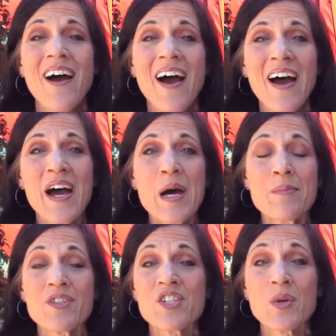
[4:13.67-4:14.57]

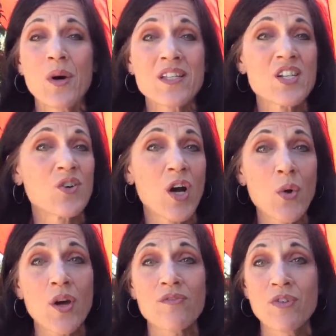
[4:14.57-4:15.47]
Um, she wants to grow
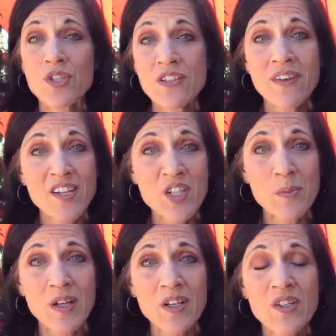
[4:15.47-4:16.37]
her own fruits and
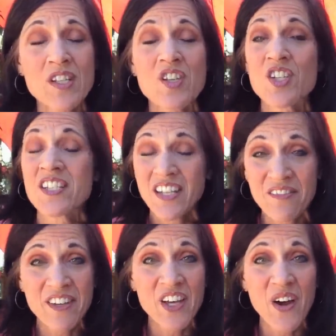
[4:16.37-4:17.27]
vegetables. She's going
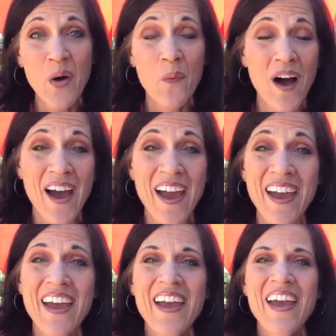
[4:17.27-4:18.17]
to figure out
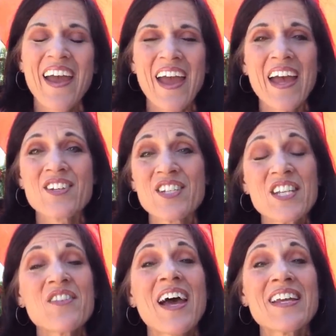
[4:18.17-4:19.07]
why, and she's
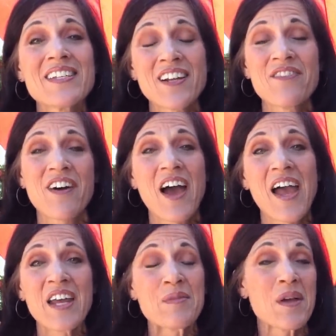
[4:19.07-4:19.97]
even
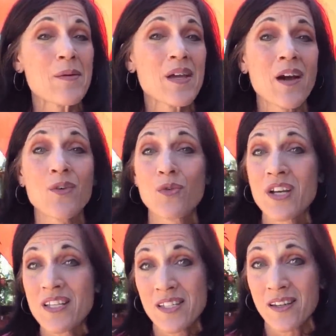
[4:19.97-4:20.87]
identified maybe a
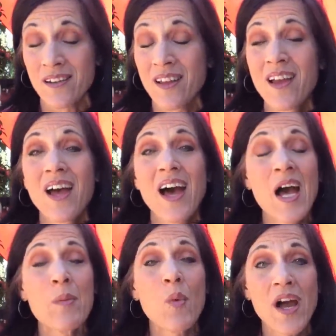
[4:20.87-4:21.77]
reason
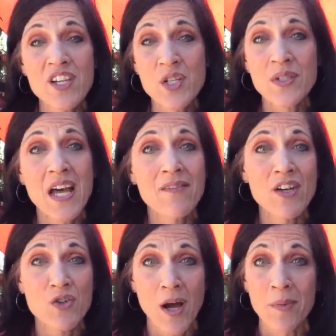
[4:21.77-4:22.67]
um, why she was
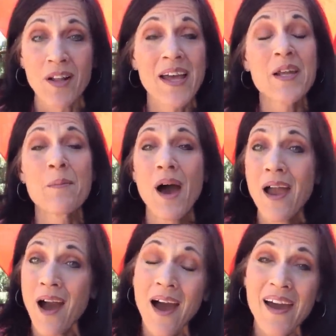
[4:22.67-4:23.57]
having trouble. And in
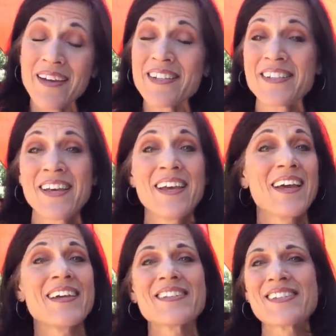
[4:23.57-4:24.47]
my eyes,
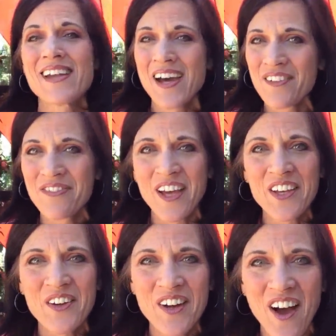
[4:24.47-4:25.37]
it's not a
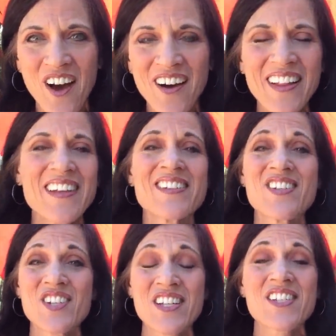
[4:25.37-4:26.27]
failure at all.
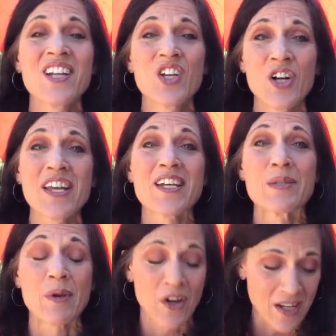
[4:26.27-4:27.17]
It's just a learning
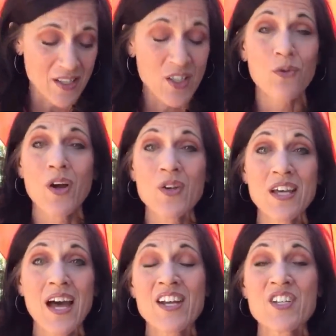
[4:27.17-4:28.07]
experience. So
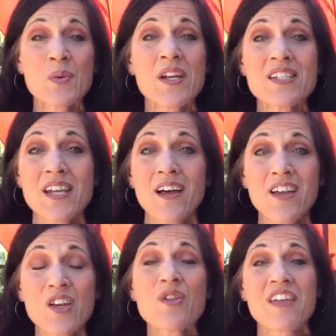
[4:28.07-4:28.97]
Rosa, I just want to tell
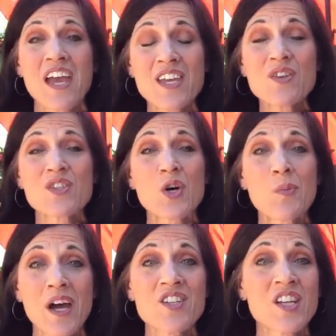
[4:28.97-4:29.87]
you thank you so
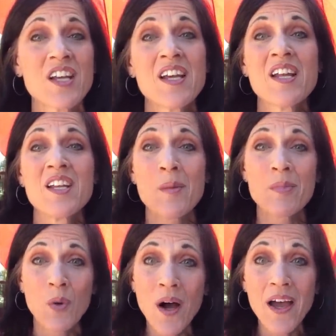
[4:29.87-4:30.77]
much,
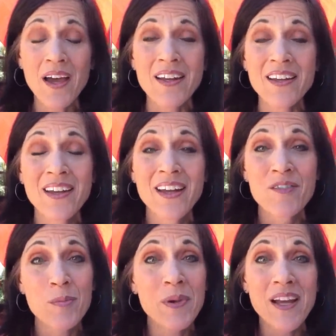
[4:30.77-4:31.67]
number one,
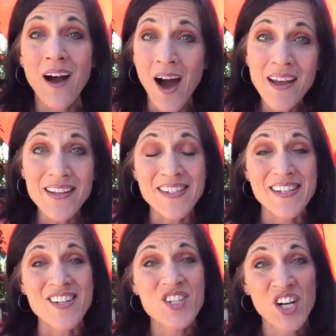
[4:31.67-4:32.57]
for being honest
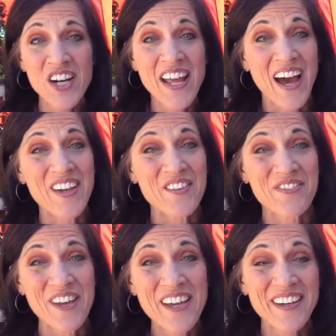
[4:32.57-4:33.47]
and sharing how you
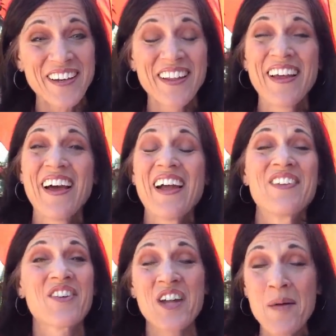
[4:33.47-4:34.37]
feel,
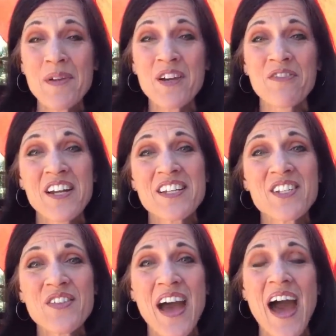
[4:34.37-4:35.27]
for not being afraid to
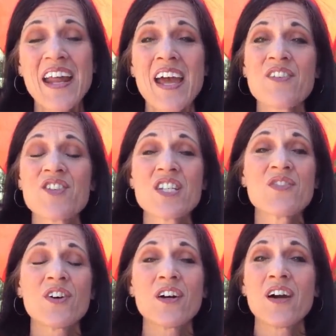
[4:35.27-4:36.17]
do that, and
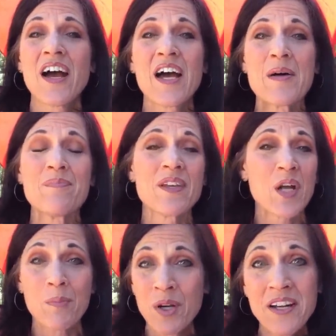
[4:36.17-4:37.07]
just for um, you
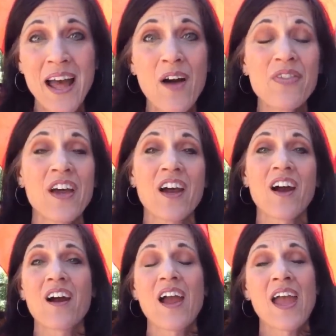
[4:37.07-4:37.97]
know putting it out
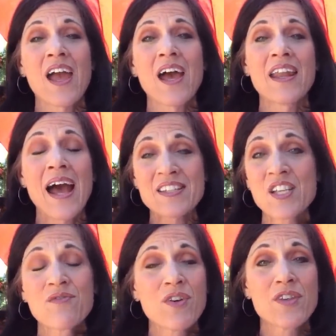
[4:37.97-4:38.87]
there and
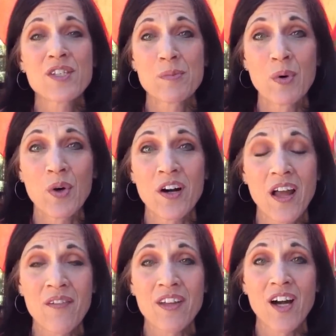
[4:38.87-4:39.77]
asking for the support
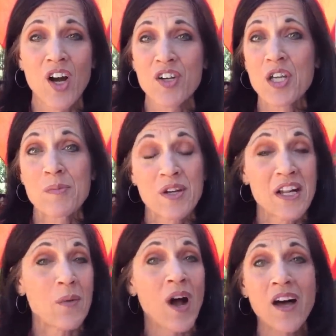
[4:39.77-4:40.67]
of the garden
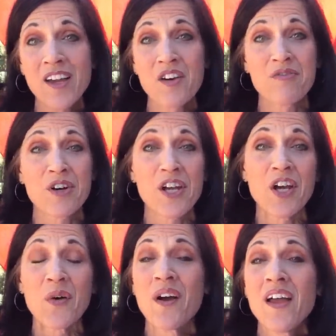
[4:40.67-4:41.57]
community. We're all here for
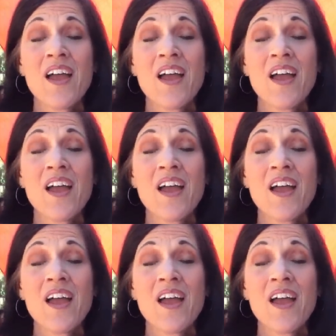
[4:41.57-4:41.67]
you.